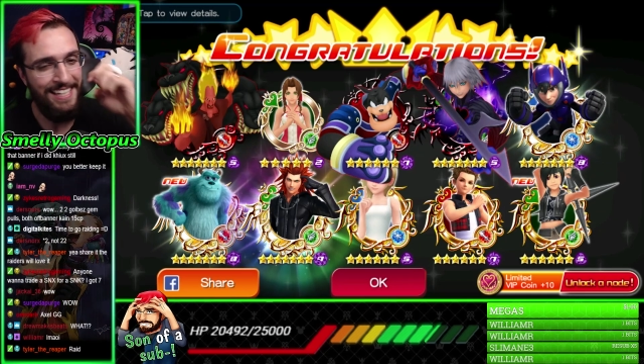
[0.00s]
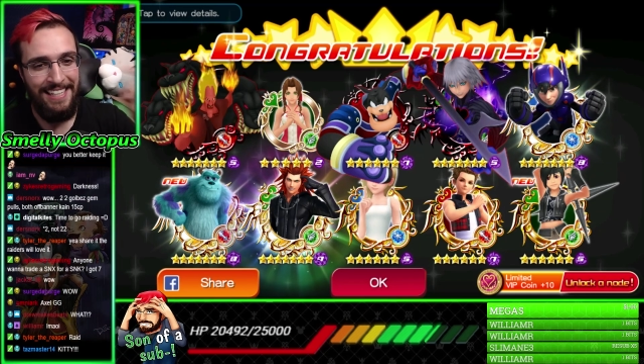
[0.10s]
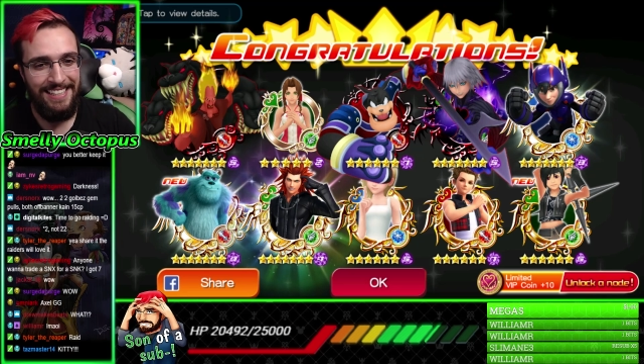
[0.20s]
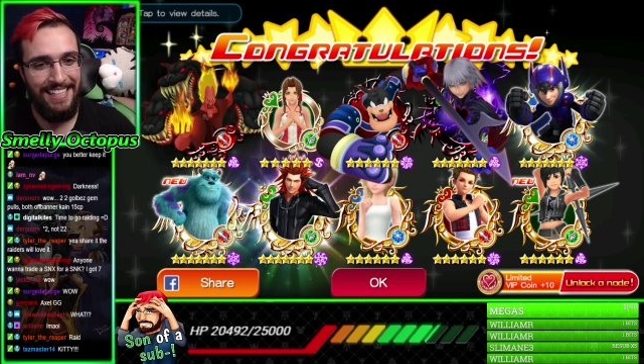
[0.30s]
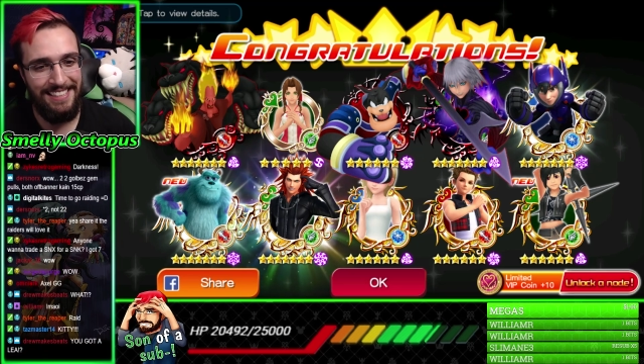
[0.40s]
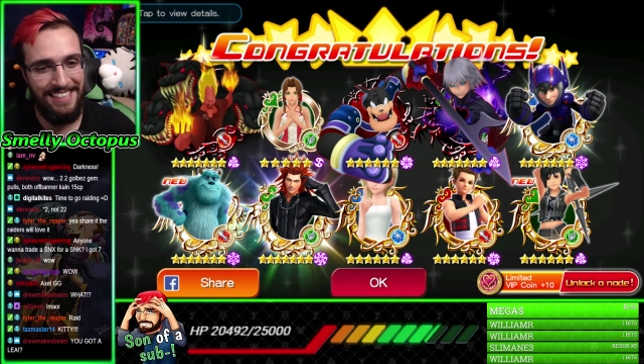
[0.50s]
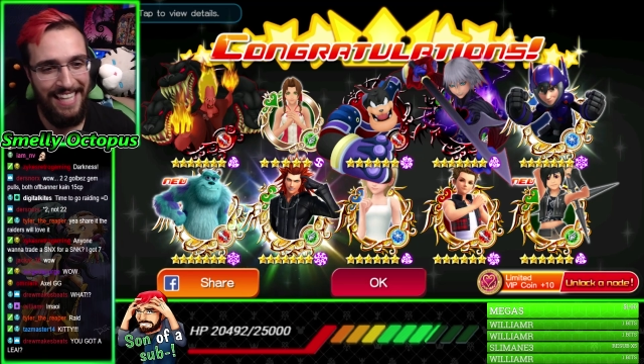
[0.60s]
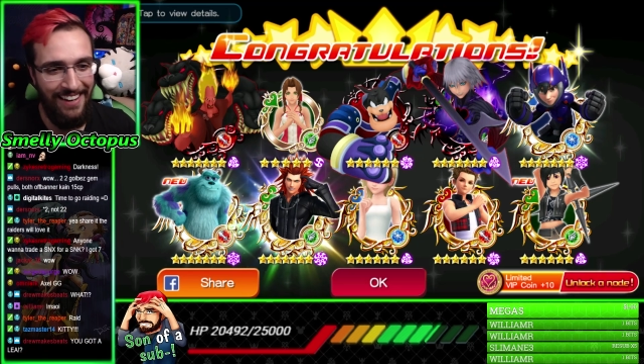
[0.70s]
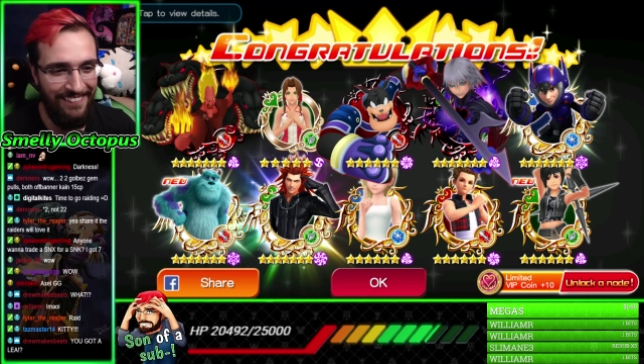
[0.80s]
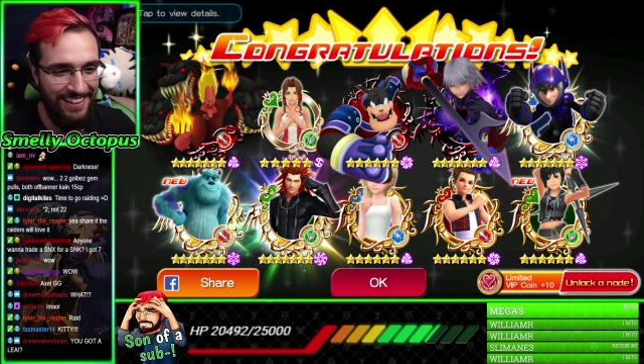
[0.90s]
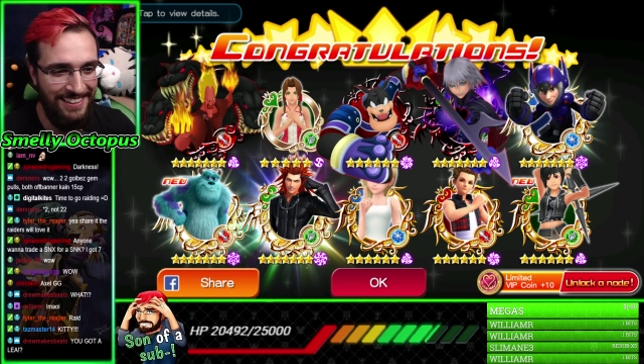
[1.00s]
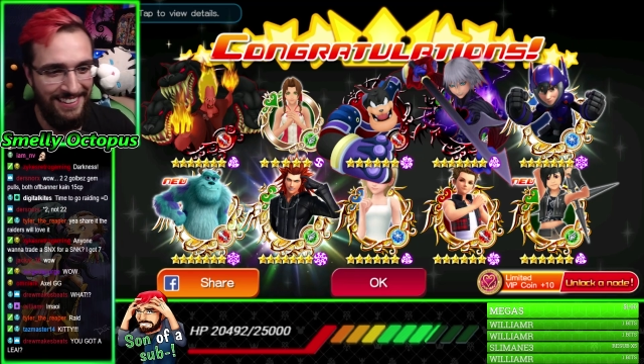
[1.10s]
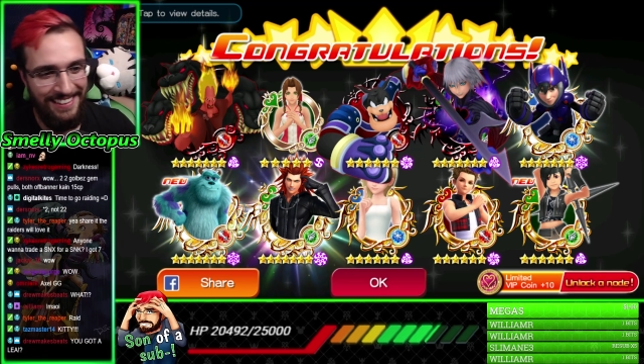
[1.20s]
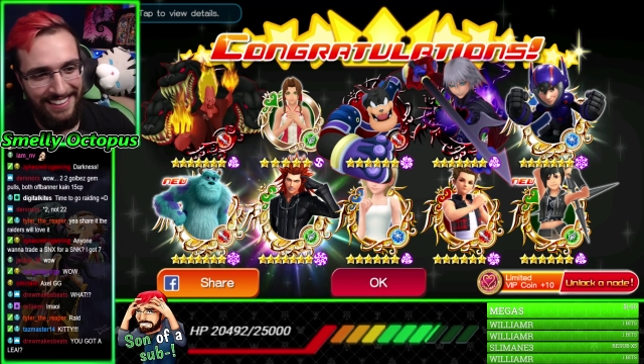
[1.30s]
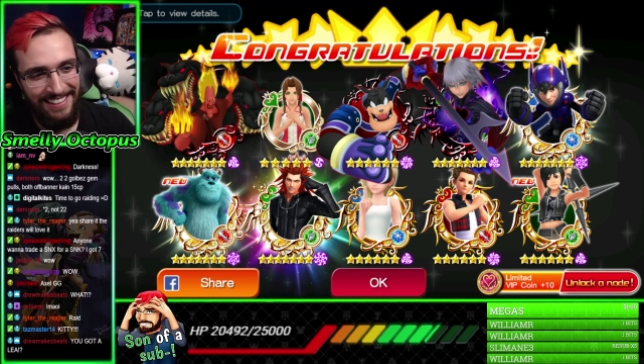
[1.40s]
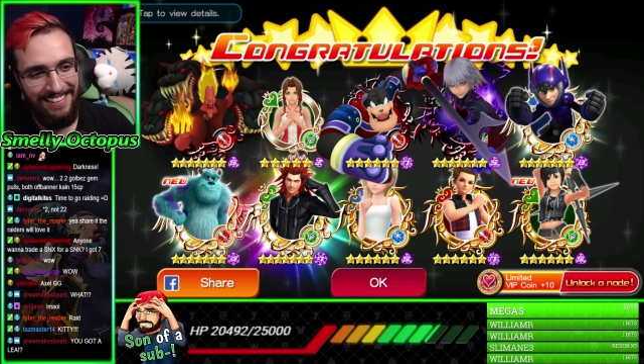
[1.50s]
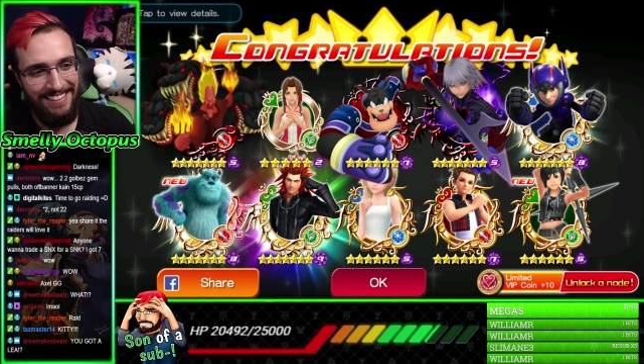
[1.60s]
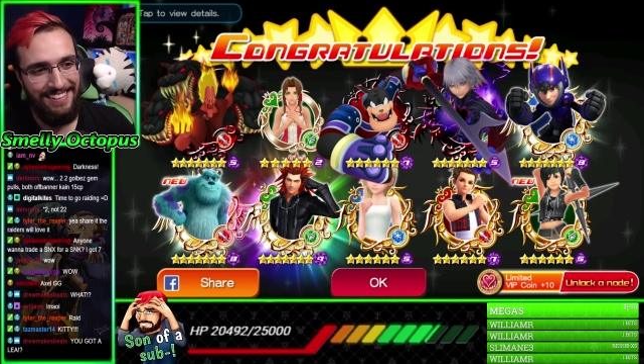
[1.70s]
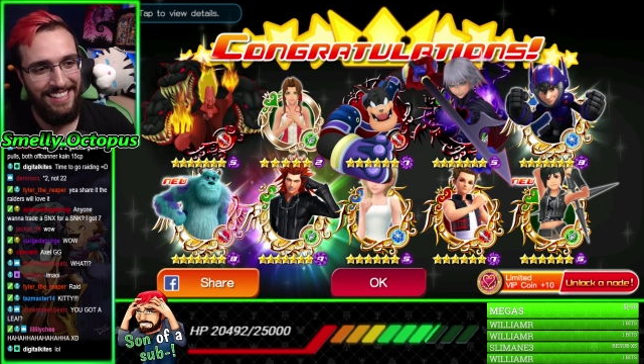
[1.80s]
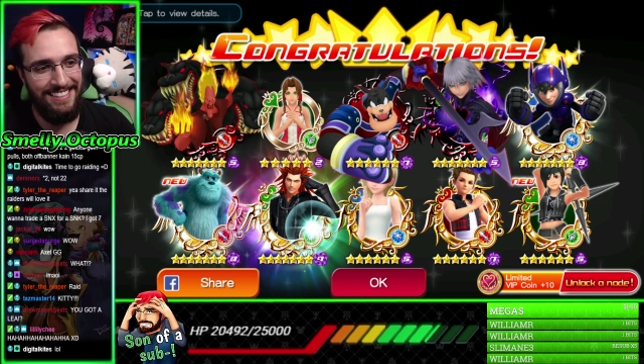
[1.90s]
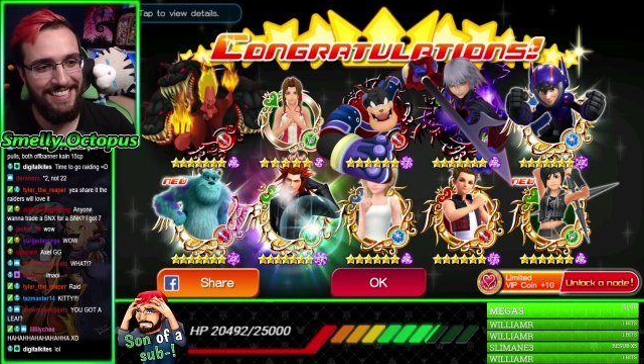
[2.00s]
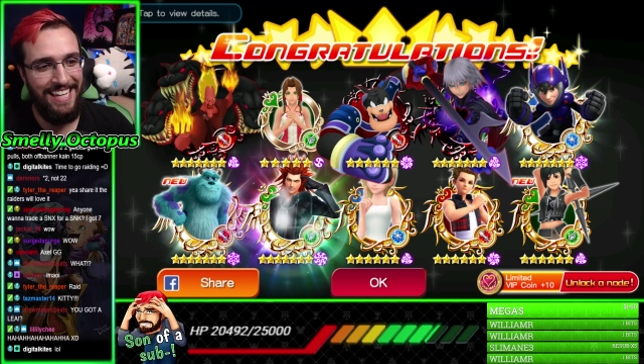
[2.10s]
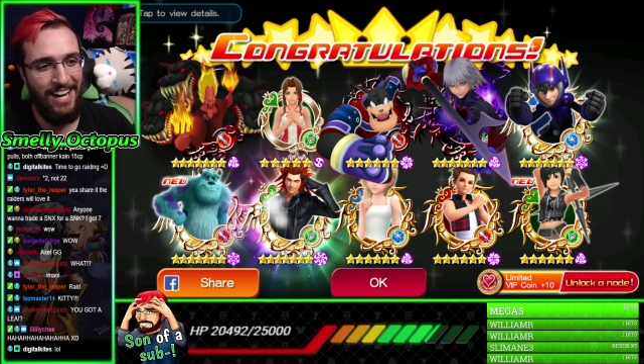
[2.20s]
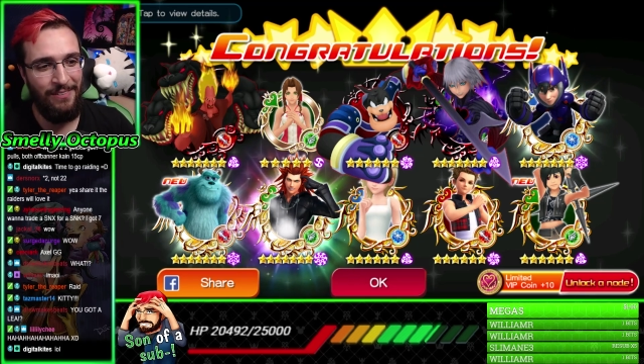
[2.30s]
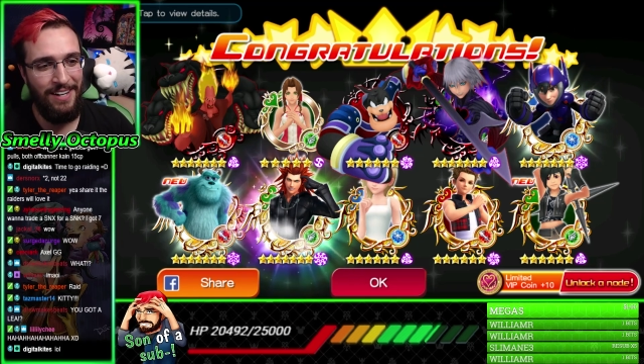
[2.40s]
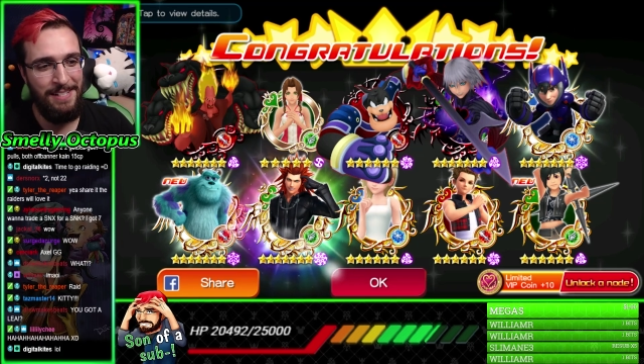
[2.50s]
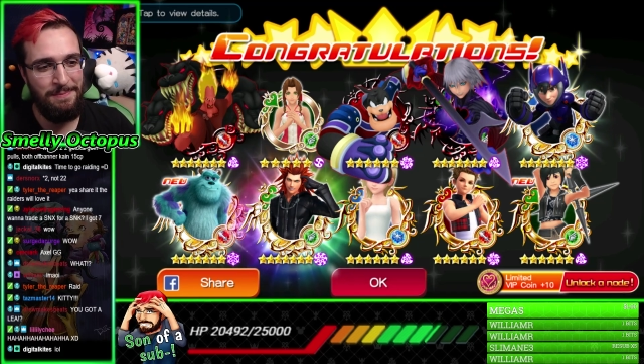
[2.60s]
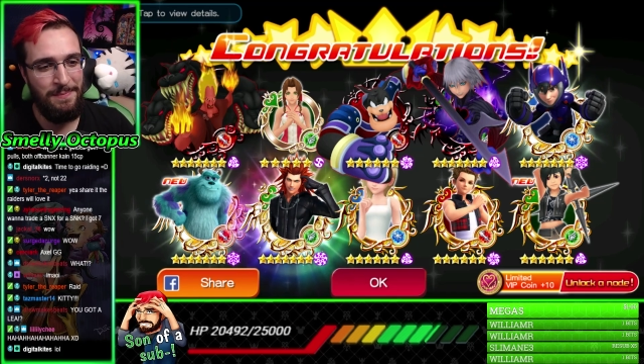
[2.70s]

That doesn't count, right? That doesn't count, right?